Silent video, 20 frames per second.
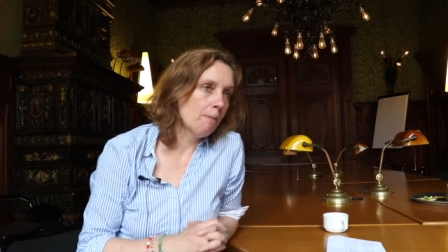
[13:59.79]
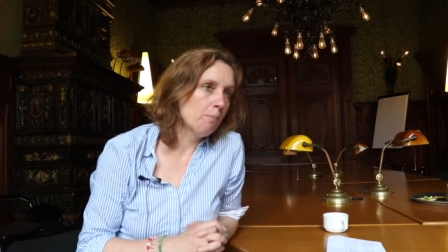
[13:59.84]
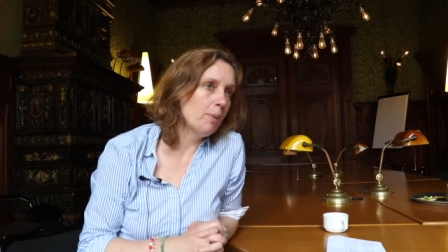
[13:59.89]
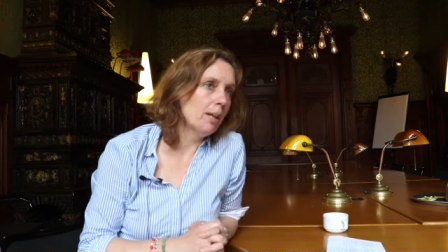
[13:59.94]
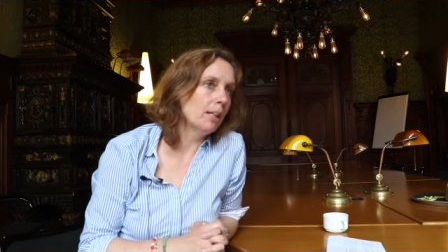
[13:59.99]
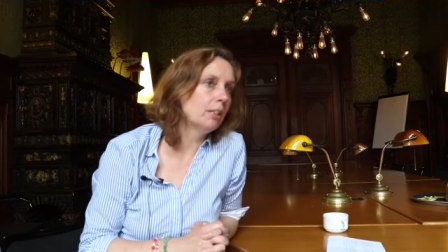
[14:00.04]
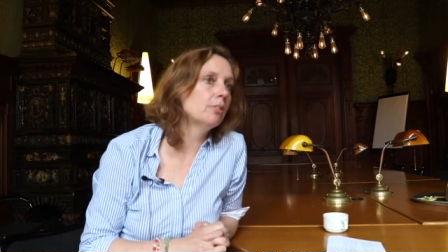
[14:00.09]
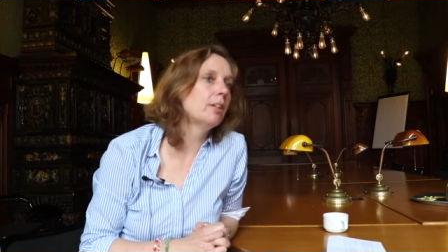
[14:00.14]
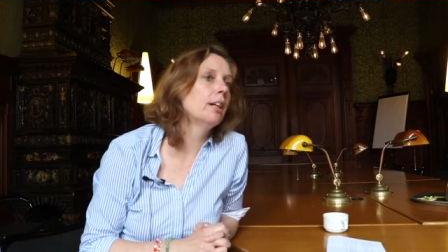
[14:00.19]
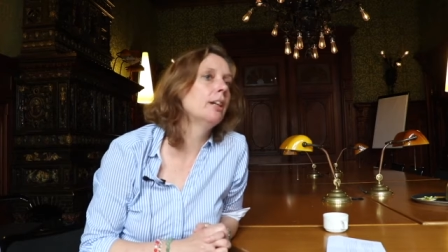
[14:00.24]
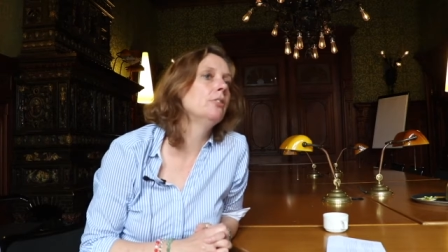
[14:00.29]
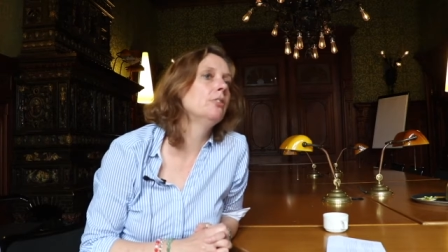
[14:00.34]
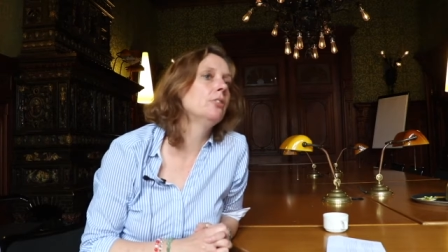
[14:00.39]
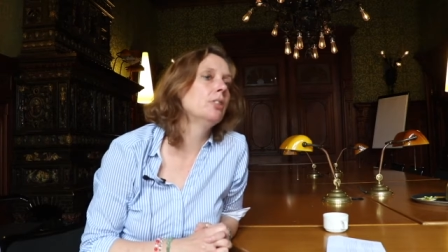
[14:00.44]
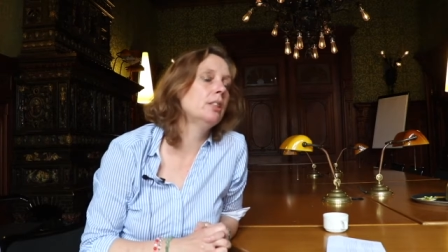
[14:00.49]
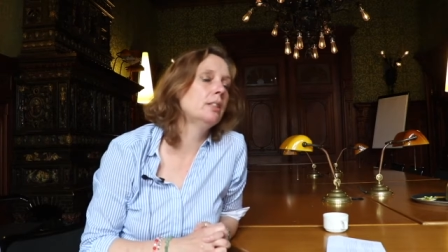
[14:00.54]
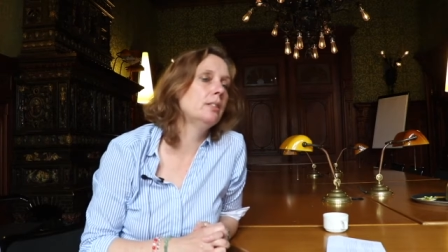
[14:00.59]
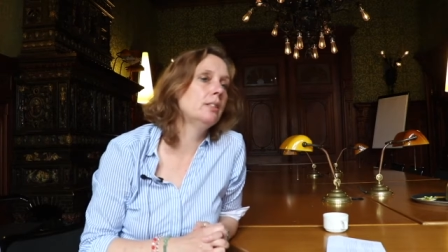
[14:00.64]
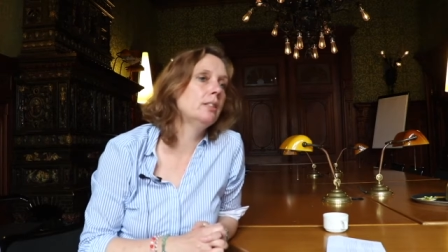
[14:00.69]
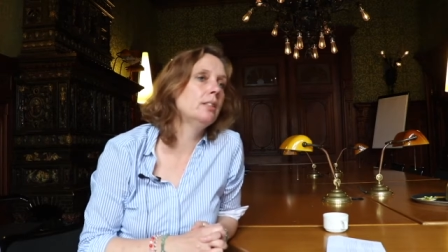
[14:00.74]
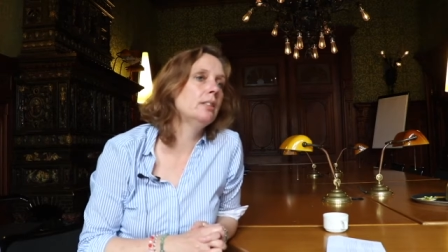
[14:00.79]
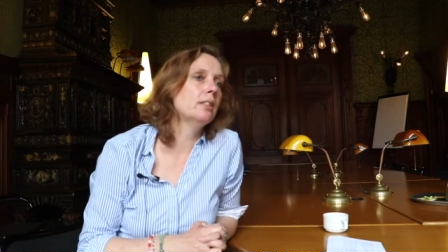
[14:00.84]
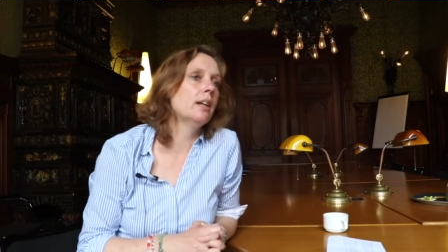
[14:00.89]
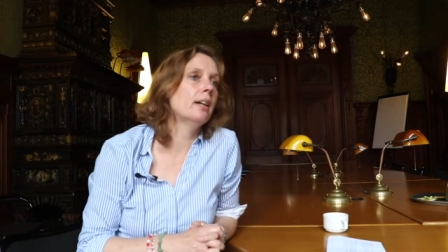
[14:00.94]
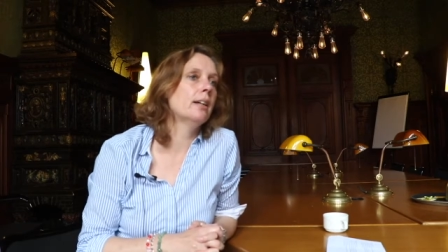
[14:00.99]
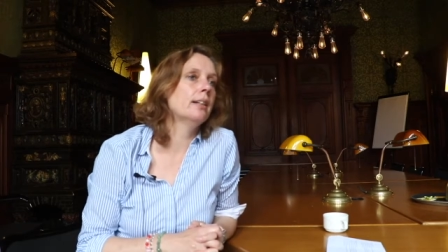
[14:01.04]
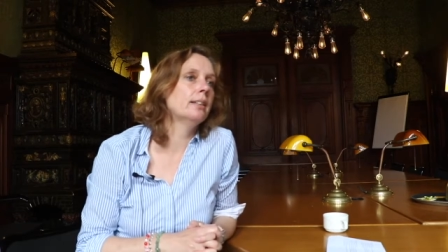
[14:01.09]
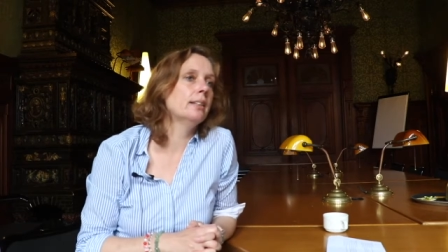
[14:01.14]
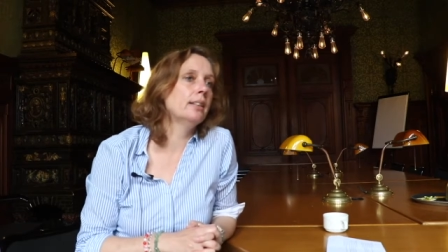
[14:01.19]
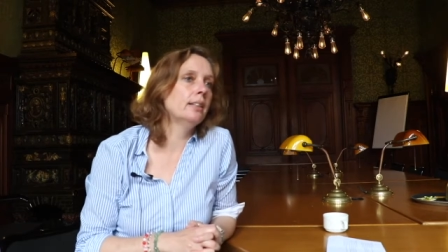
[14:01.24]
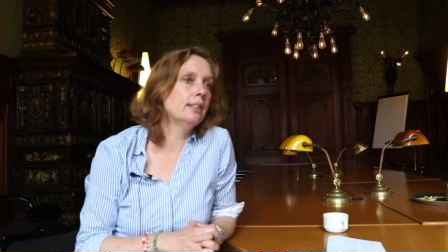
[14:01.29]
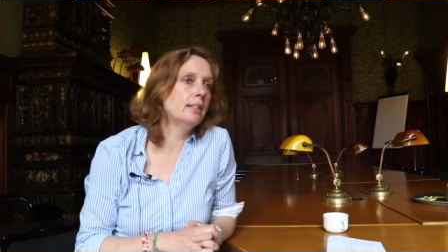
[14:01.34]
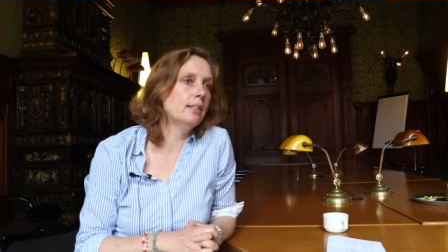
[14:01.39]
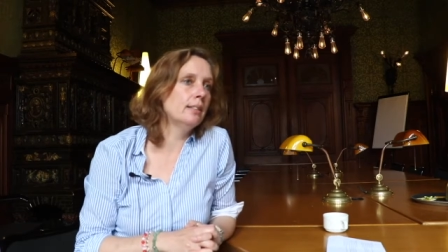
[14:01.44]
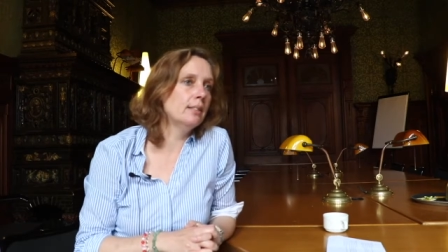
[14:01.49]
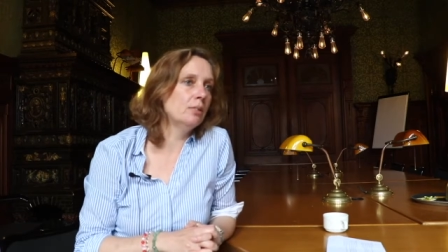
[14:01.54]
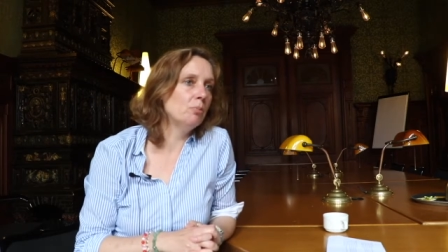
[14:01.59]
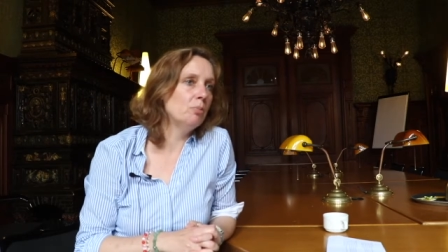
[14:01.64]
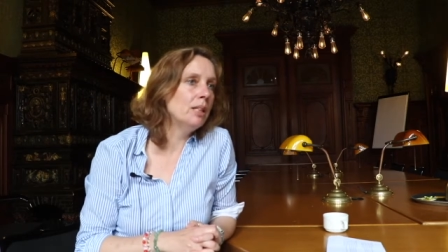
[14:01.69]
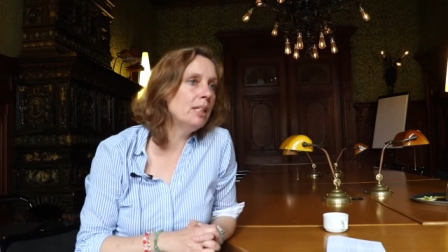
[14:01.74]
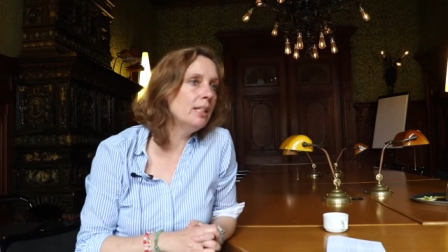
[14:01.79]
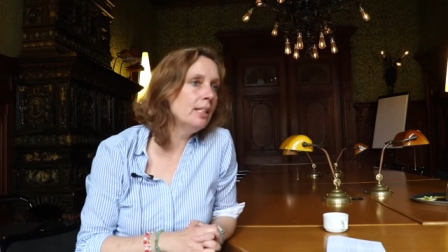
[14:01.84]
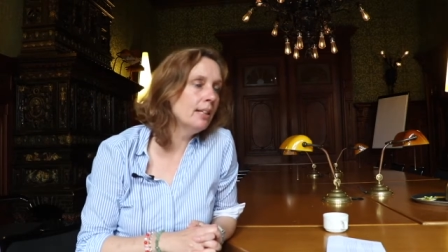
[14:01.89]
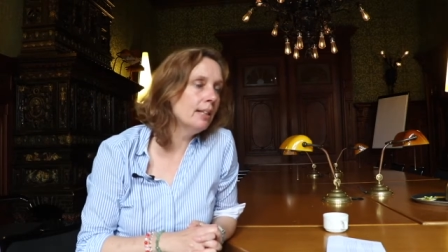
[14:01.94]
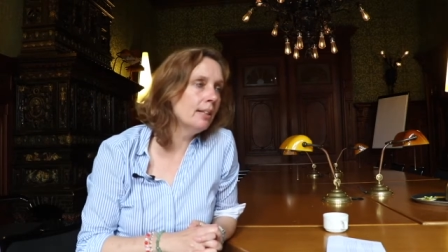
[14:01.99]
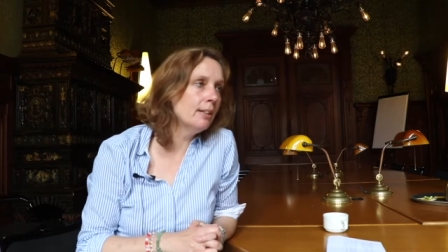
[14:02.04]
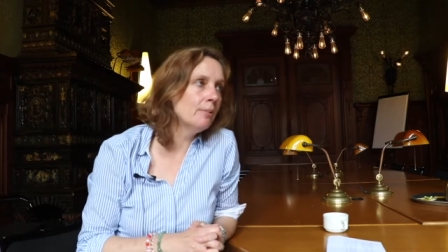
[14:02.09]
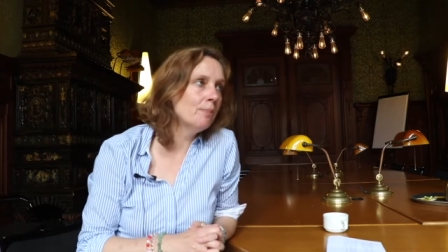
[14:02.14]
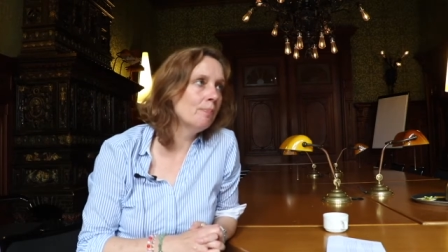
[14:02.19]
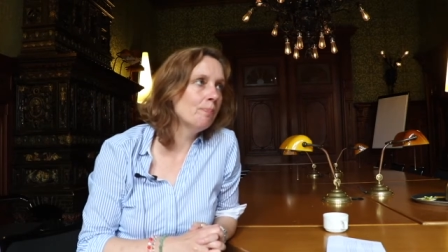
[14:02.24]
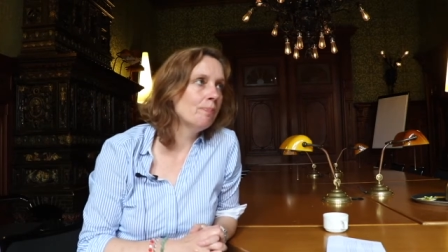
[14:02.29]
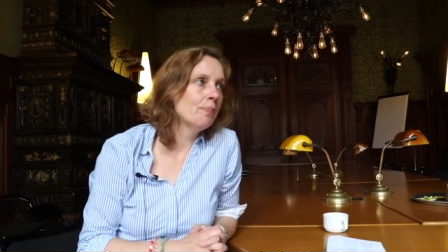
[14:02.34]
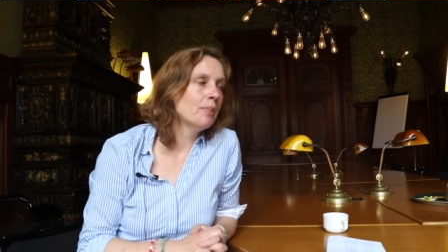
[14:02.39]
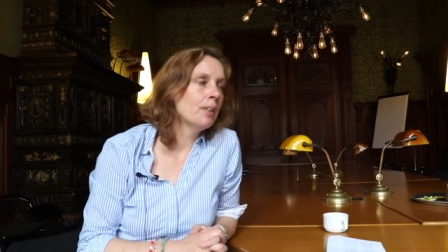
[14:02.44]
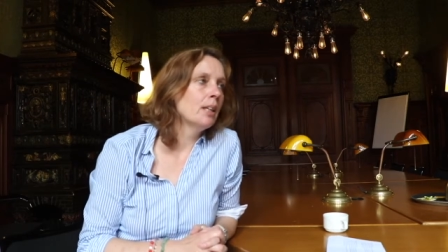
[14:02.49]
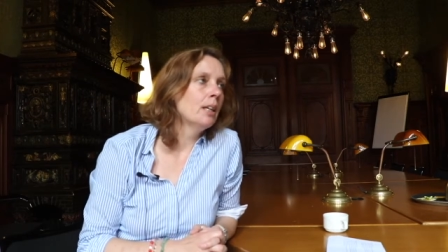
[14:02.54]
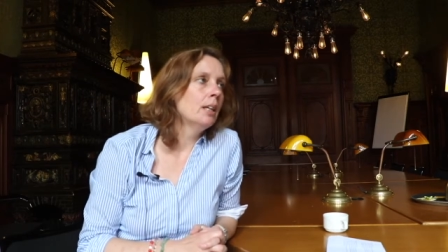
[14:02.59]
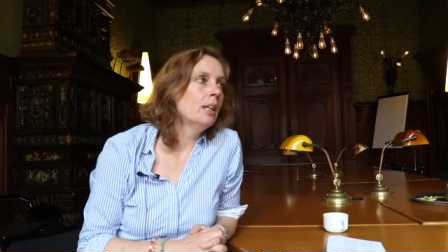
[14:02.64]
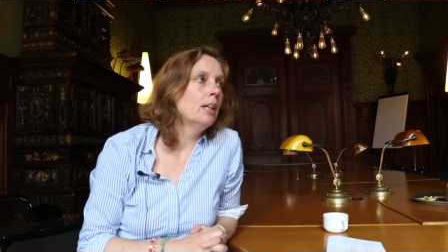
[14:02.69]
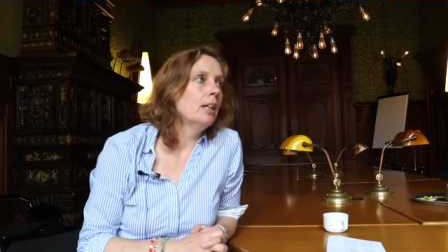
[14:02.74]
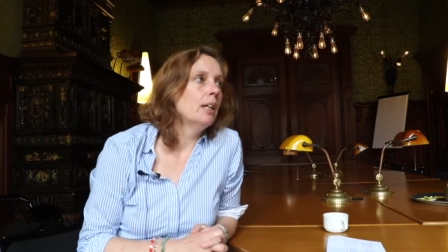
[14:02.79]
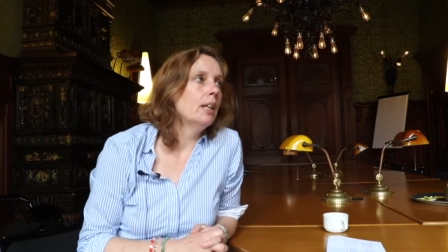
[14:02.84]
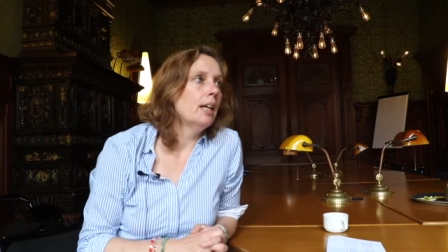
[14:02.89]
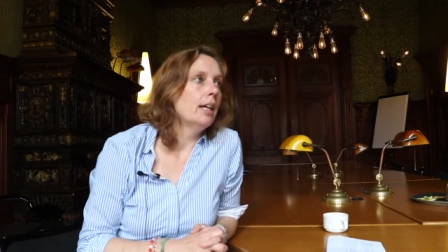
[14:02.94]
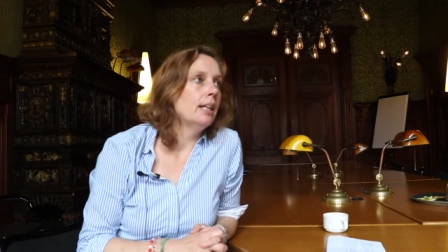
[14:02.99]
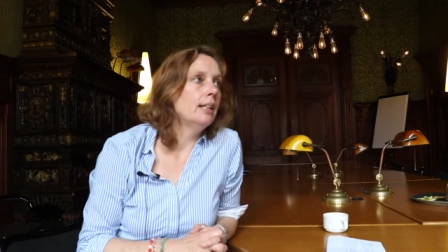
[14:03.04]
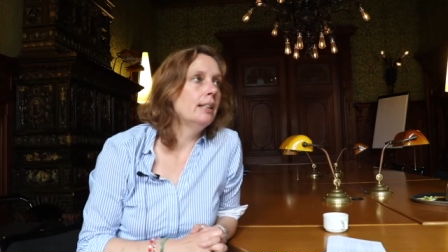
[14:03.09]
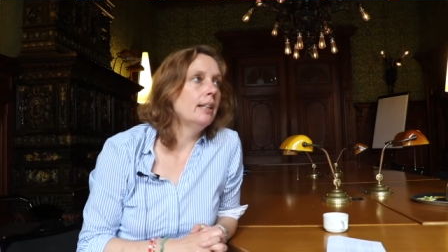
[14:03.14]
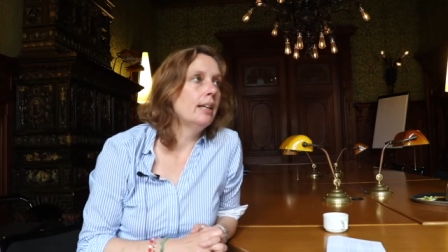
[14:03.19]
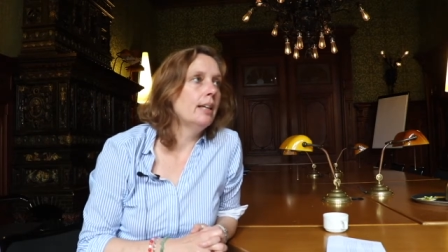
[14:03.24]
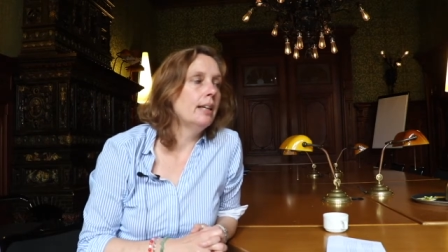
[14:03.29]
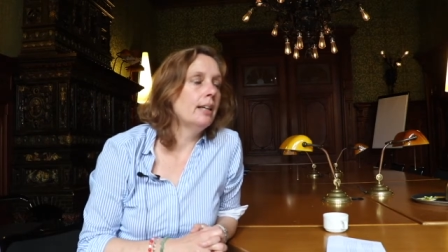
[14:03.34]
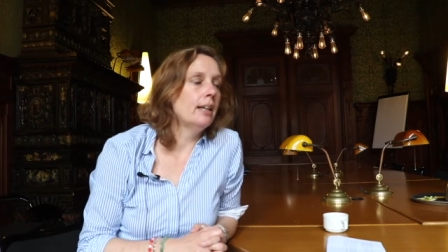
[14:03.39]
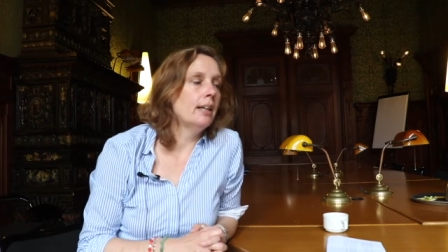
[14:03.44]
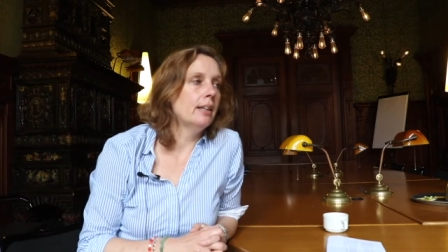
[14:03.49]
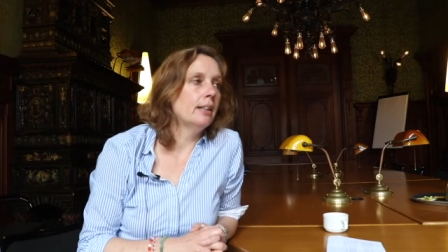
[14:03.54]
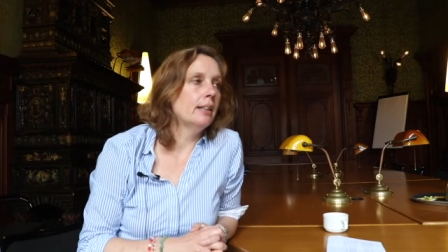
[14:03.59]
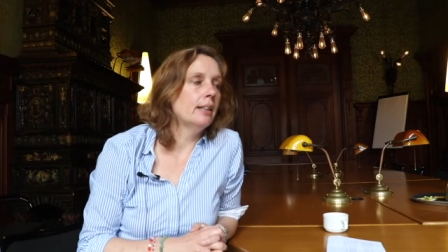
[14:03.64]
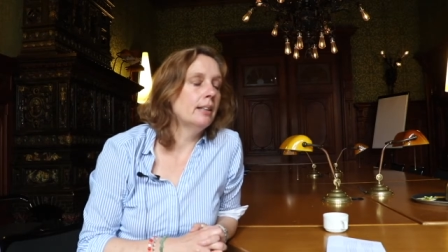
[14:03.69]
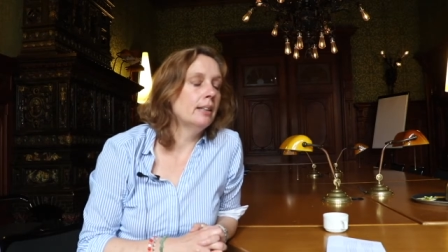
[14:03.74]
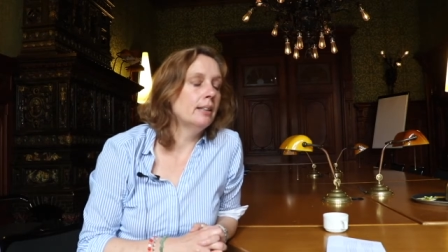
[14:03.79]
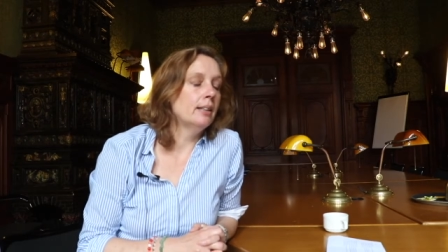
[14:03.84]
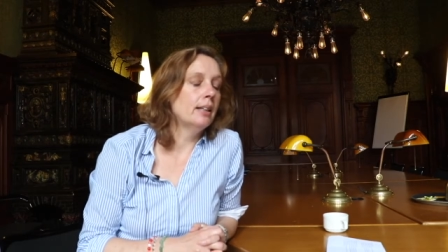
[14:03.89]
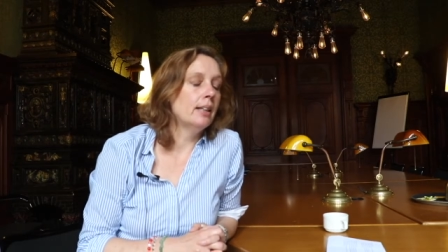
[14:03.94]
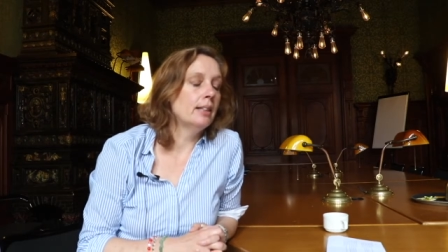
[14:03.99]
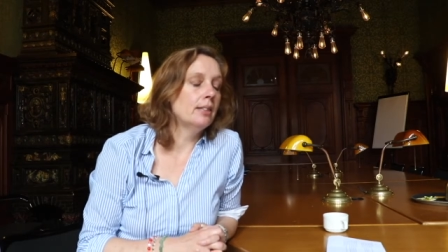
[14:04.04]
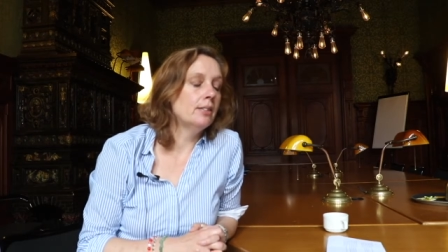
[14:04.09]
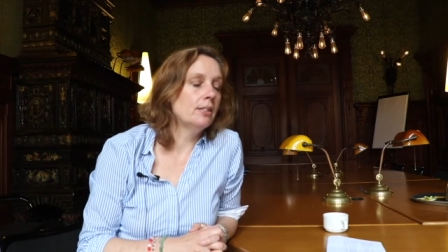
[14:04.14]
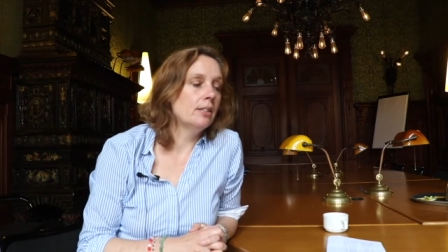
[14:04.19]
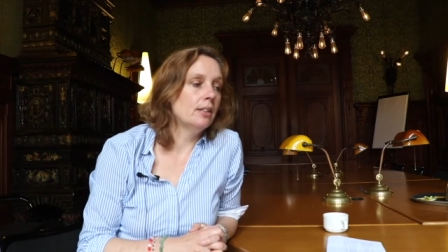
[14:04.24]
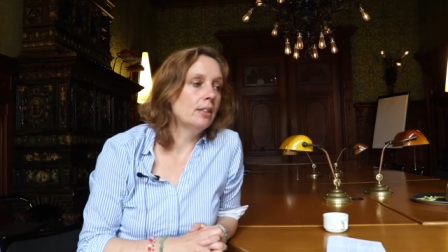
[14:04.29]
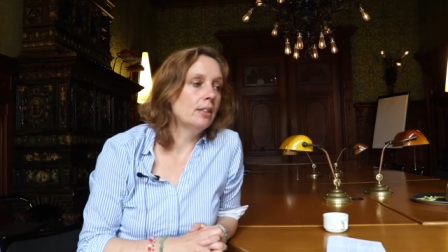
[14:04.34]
background in design and media. And they uh, get